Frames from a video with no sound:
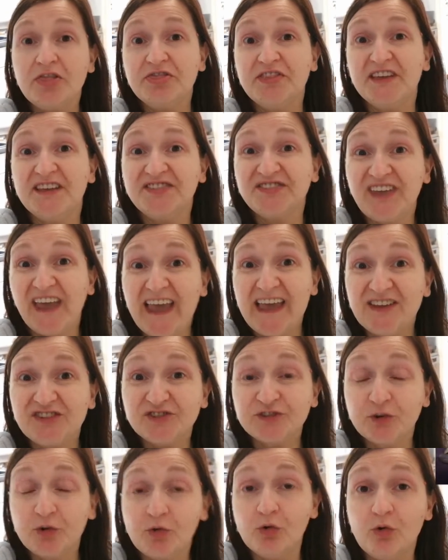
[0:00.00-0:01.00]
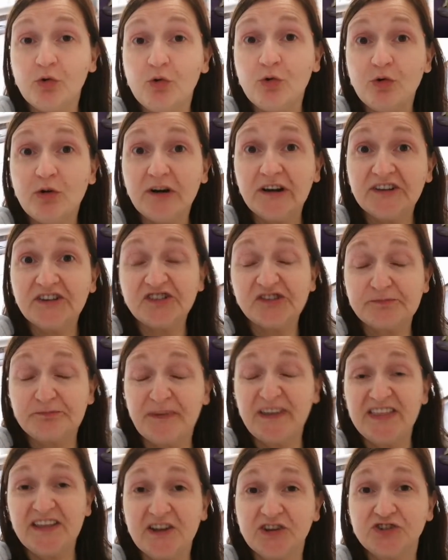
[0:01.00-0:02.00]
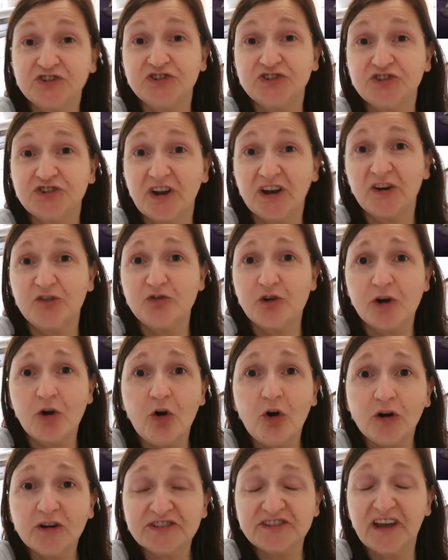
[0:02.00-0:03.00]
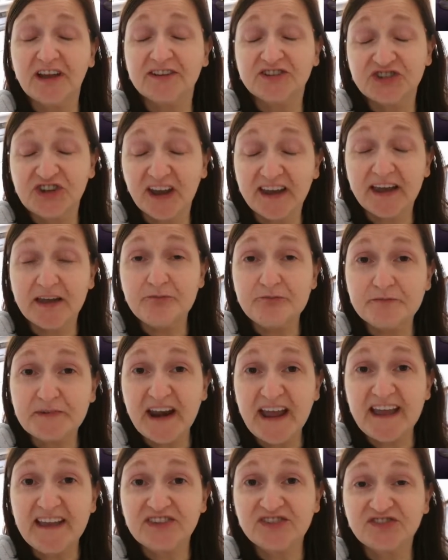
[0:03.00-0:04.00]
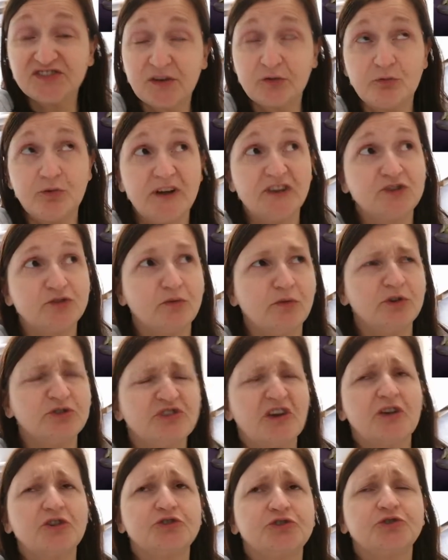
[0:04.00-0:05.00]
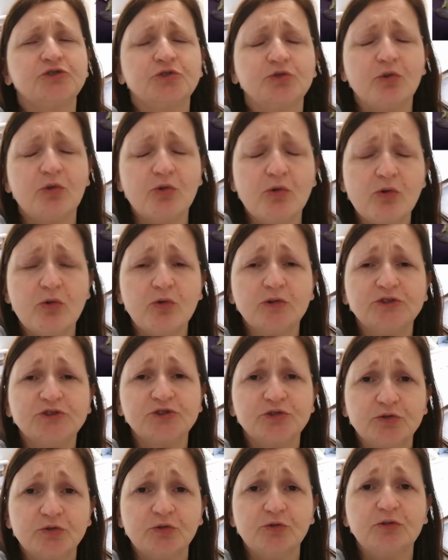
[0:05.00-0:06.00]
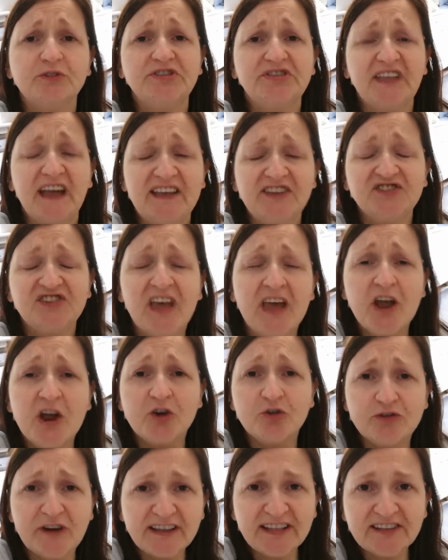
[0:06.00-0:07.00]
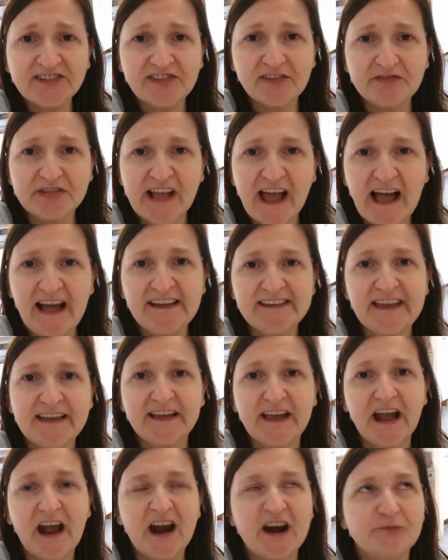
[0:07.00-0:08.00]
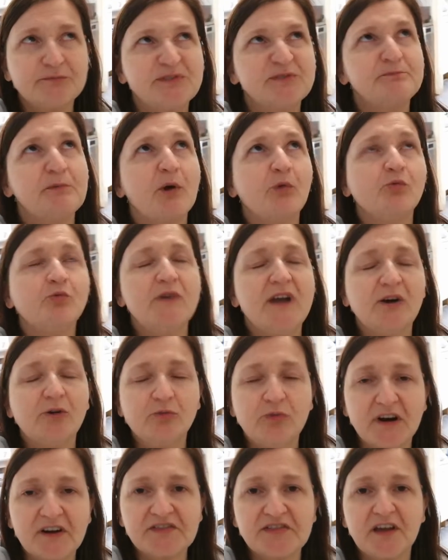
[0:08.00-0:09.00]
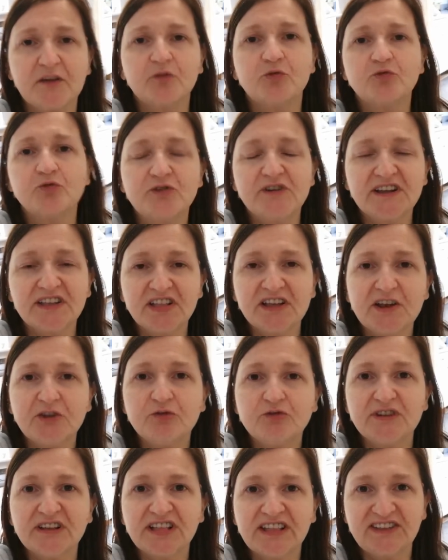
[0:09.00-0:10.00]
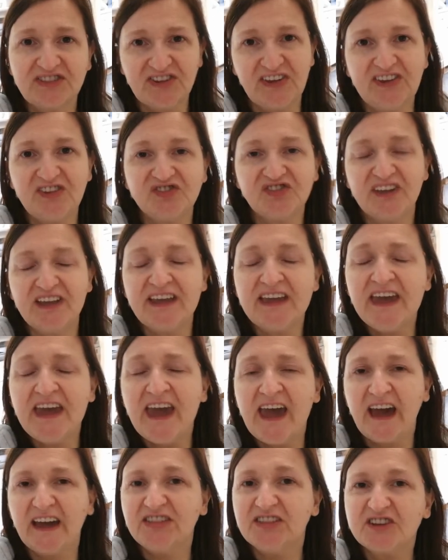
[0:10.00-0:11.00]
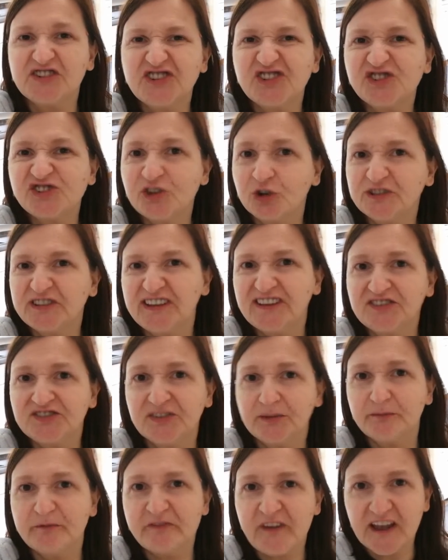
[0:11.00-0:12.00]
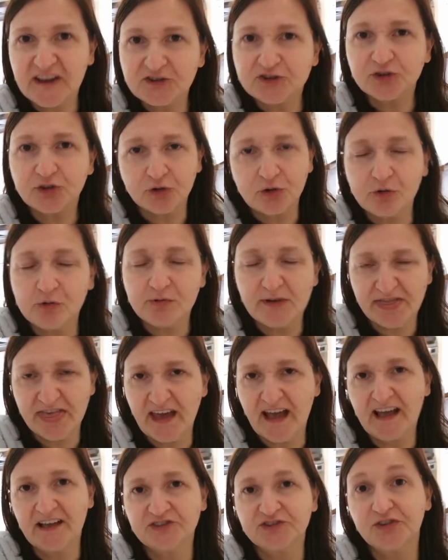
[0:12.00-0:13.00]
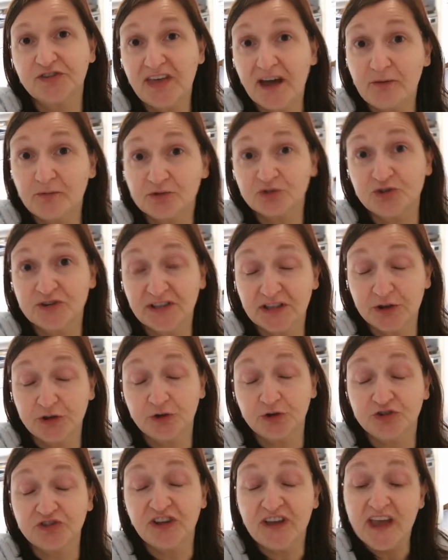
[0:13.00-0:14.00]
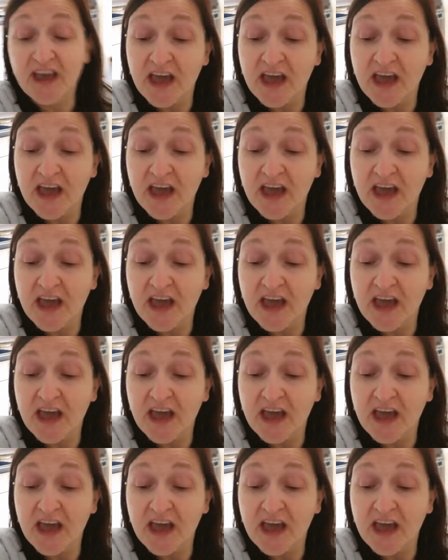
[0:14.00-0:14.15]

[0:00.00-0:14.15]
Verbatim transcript: the Tesco spinach and ricotta chicken breast, which was so, so nice. Relatively high in carbs, but well worth it. Really, really tasty. And I just sauteed some veg to go with that, so that was really good.